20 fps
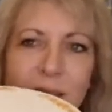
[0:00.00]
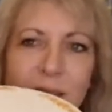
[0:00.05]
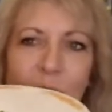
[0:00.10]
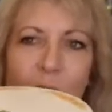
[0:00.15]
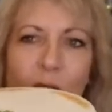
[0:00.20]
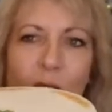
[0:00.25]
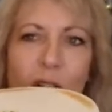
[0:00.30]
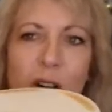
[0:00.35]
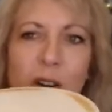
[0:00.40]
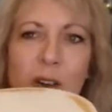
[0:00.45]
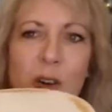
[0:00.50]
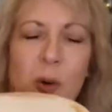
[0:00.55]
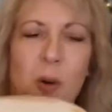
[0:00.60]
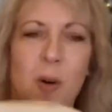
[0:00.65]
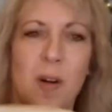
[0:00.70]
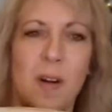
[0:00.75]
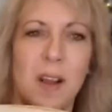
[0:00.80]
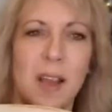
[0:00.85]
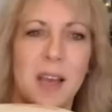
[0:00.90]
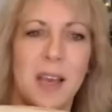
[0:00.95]
some
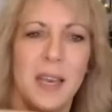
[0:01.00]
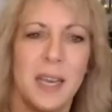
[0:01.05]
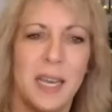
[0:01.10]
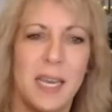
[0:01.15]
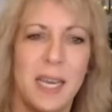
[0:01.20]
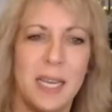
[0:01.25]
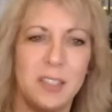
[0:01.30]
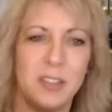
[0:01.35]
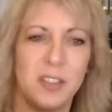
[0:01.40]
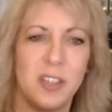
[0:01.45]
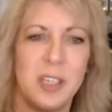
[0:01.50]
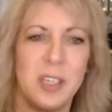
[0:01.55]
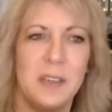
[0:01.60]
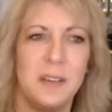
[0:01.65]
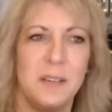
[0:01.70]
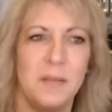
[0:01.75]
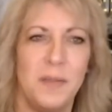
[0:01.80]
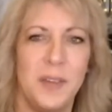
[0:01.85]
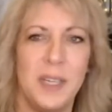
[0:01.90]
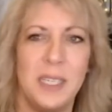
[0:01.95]
hardcore
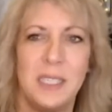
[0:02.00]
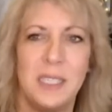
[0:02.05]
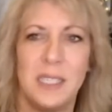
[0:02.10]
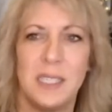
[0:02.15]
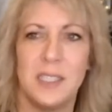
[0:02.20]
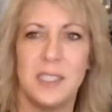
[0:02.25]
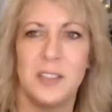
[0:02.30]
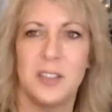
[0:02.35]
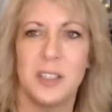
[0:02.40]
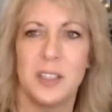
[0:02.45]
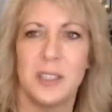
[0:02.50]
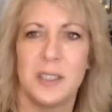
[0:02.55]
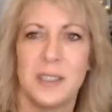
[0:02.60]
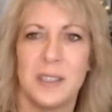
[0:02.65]
kitschy vintage.